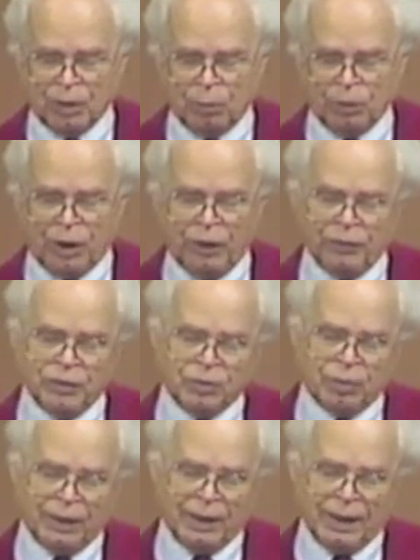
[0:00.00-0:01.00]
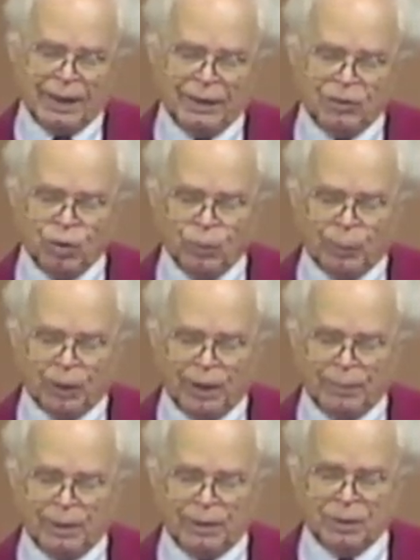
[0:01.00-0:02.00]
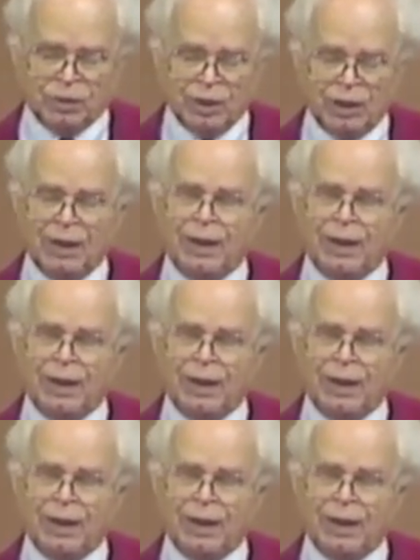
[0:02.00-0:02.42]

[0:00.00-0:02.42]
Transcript: with 129 new prayer meetings